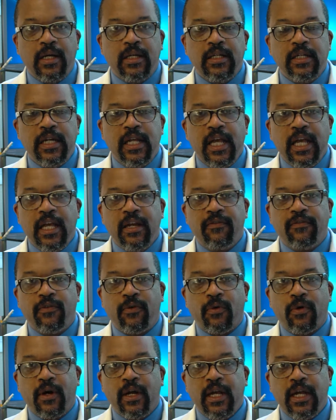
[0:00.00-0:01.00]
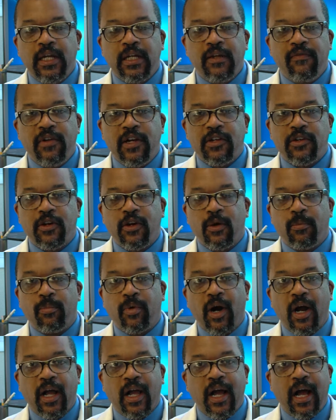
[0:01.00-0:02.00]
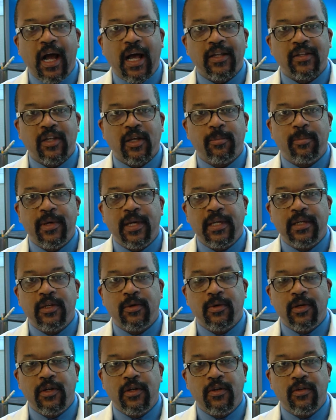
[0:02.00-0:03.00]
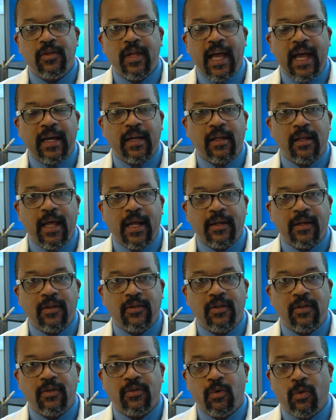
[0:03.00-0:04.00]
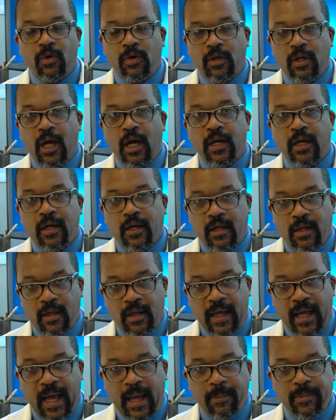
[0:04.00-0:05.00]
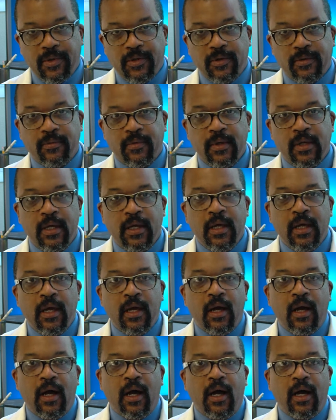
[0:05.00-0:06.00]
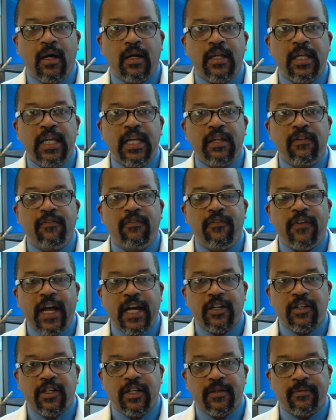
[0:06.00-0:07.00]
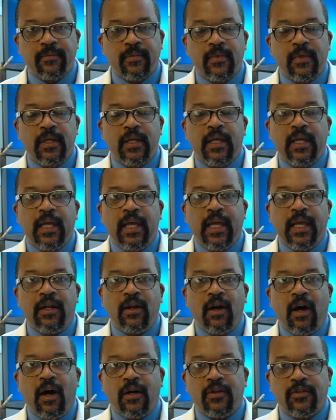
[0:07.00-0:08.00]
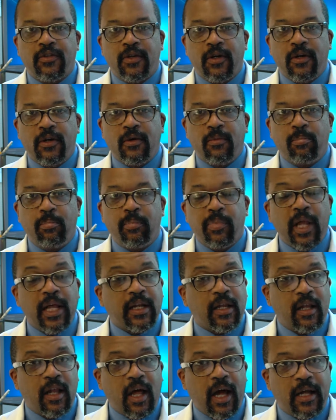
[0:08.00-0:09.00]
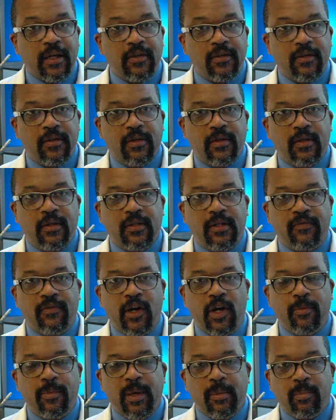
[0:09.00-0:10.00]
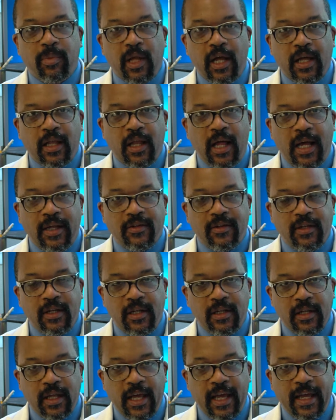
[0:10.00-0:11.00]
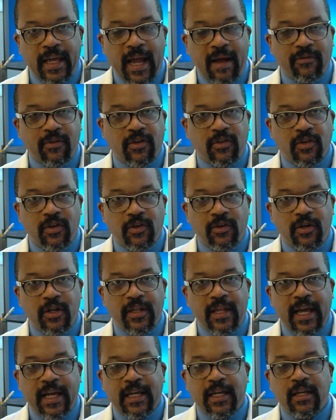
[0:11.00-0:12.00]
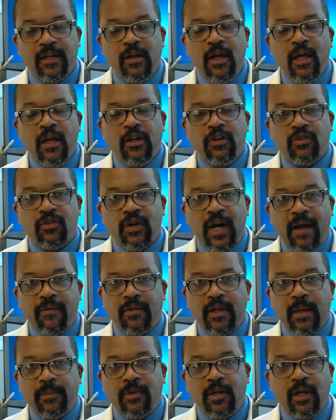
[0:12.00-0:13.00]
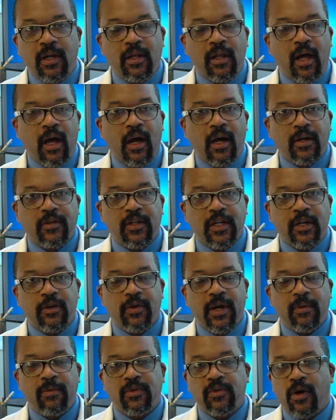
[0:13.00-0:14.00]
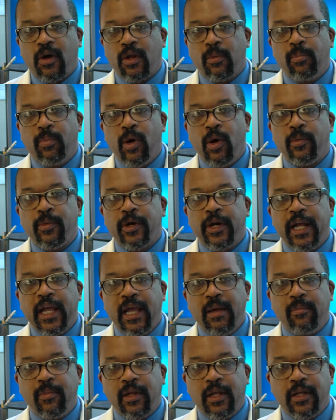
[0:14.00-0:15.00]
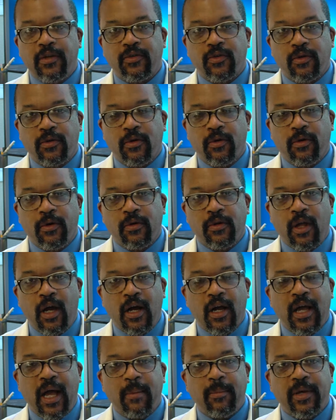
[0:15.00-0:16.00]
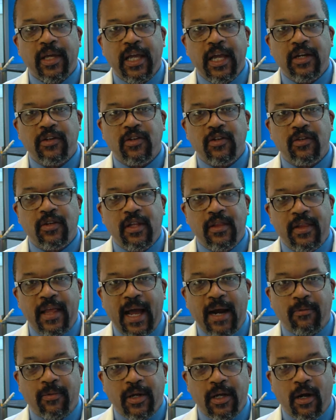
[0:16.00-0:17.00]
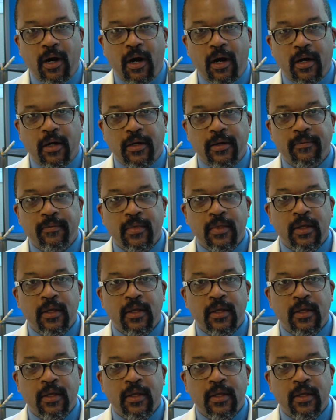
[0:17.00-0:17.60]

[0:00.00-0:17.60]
need for interventional bronchoscopy to reduce atelectasis or lung collapse, infection, and also blood clots, developing blood clots in the leg after surgery that can travel up to the lungs and create what's called a pulmonary embolus or lung complications in that regard.